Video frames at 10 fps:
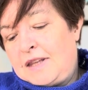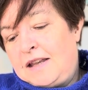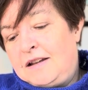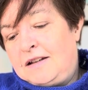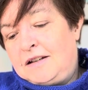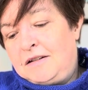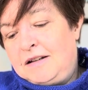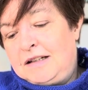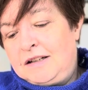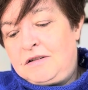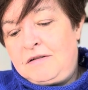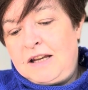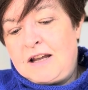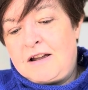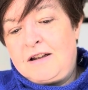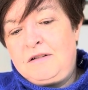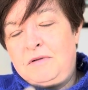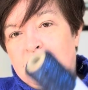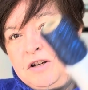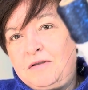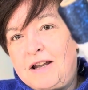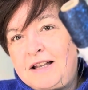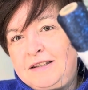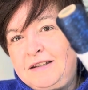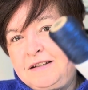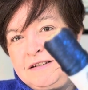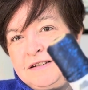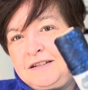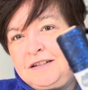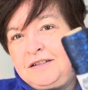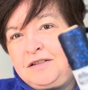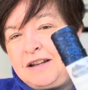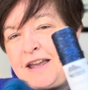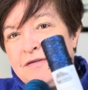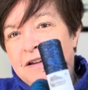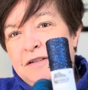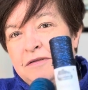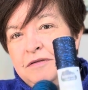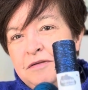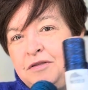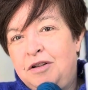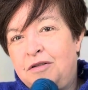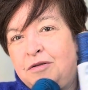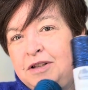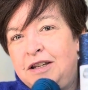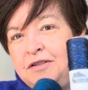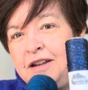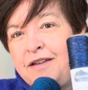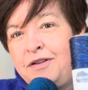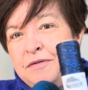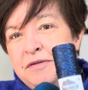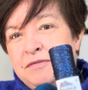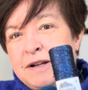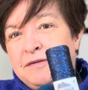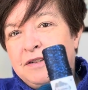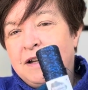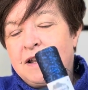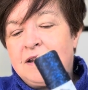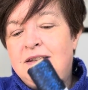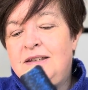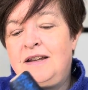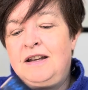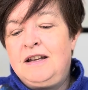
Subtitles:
a glittery yarn, which you held together, you're holding together with one of the colors.